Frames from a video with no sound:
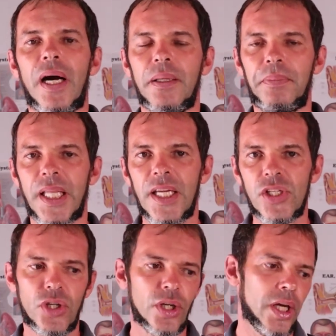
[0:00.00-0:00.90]

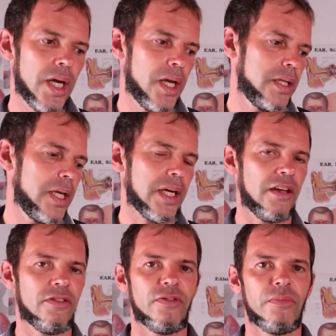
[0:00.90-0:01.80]
adaptation and they
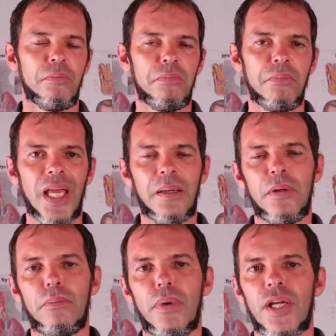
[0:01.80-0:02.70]
have
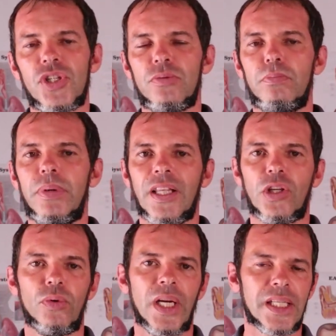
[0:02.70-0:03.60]
maybe much
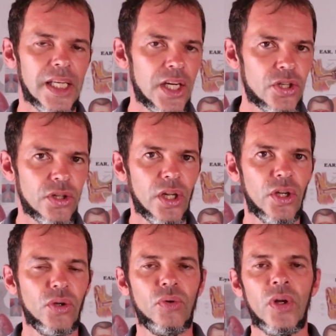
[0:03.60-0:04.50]
better relaxation
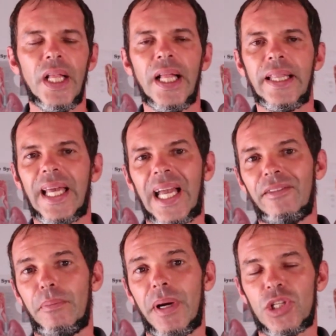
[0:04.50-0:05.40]
than you, they
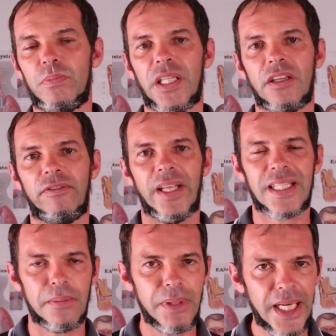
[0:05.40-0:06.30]
have a much better
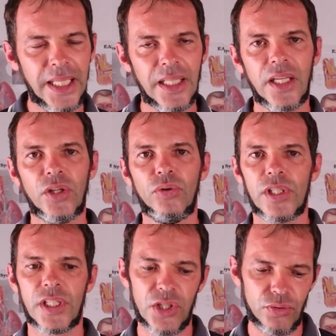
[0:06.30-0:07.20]
flexibility than you,
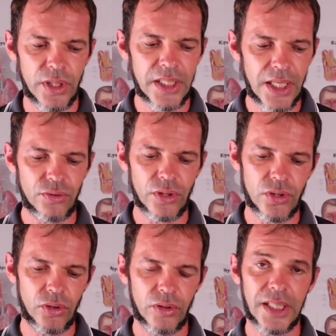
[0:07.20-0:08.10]
etc., etc.
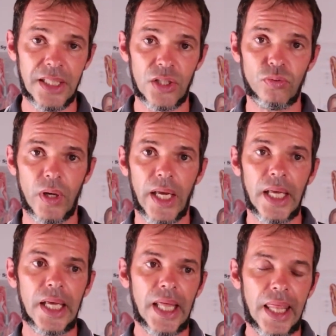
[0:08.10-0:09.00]
So this is
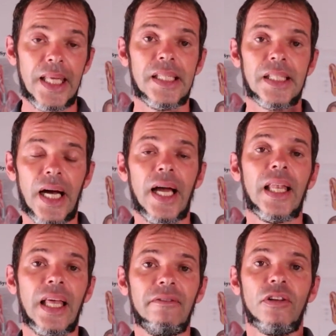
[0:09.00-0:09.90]
why these
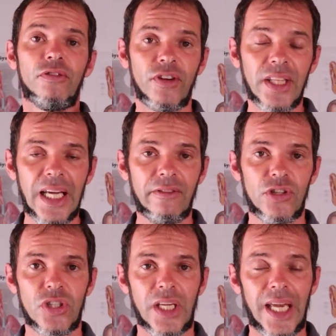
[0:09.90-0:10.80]
high level free
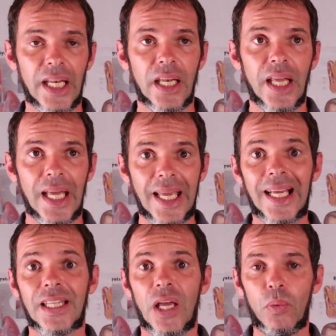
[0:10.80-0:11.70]
divers can
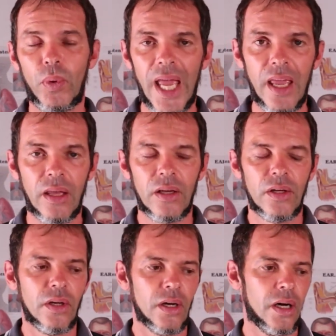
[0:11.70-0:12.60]
get away
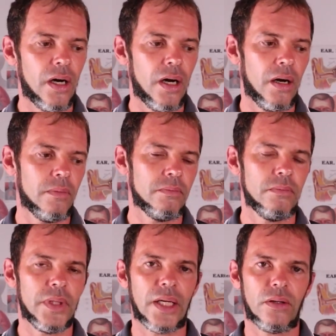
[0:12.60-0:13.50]

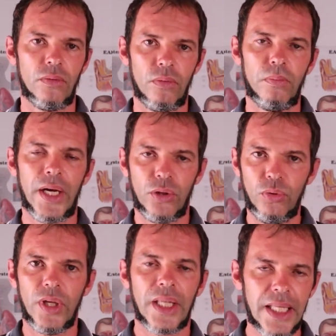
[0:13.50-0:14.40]
like by
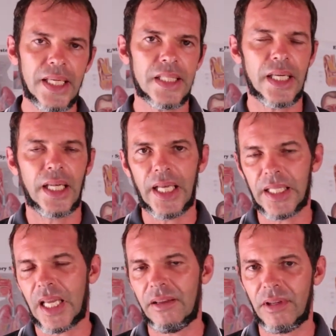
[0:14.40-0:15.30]
doing this and
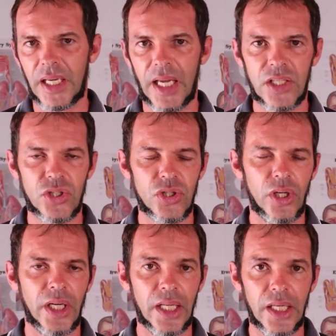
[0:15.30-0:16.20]
not having
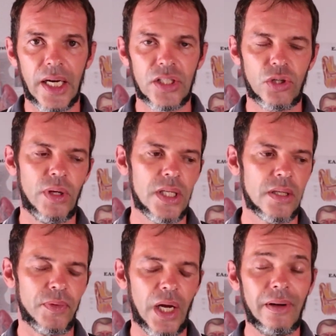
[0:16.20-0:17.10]
actually lung
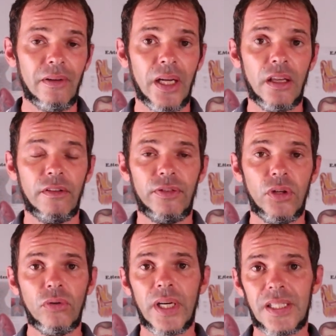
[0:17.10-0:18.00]
squeeze. However, if
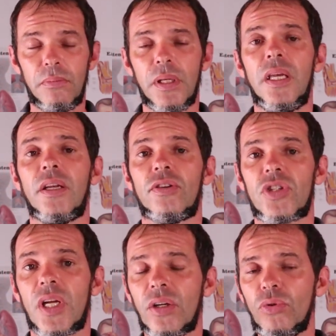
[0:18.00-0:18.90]
you as a beginner
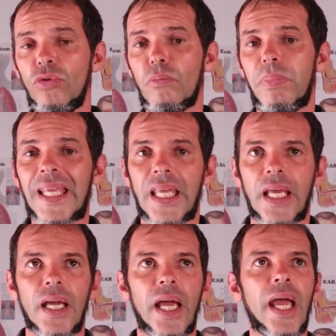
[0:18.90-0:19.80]
start doing
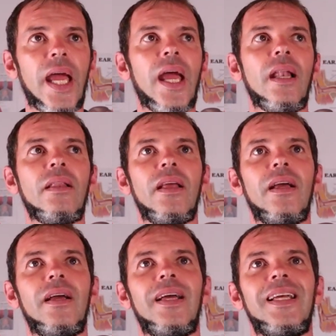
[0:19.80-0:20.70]
packing and
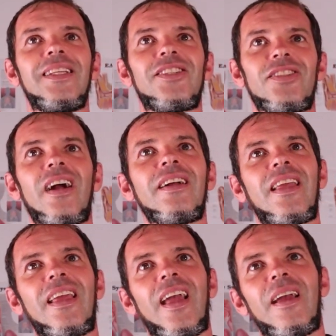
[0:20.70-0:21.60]

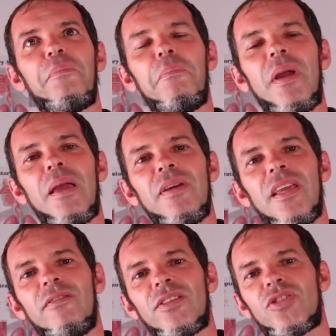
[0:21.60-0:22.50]
start maybe
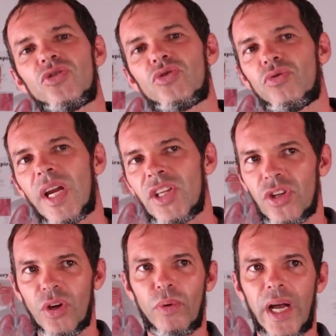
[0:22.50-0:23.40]
even
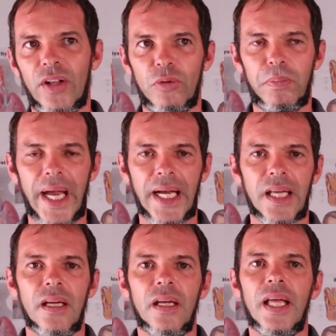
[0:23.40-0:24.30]
stretching while you pack,
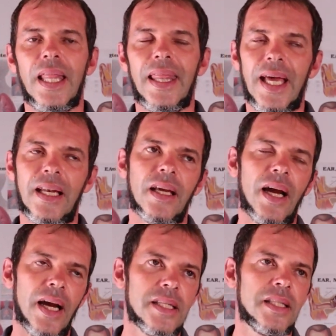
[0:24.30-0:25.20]
then
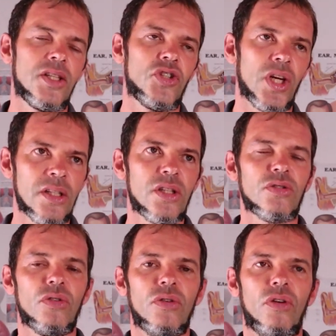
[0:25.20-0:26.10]
guys, the
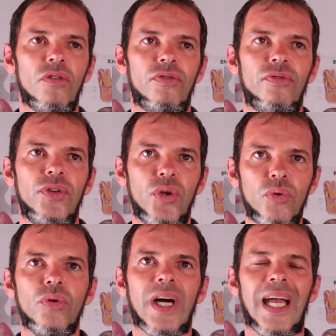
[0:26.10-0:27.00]
chances of
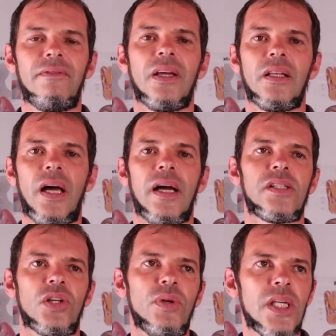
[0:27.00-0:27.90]
you having lung
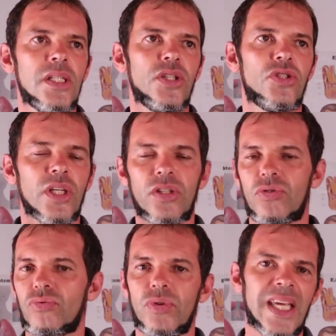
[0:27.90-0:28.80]
squeeze is
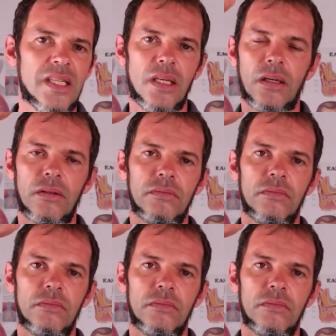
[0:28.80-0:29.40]
just rising.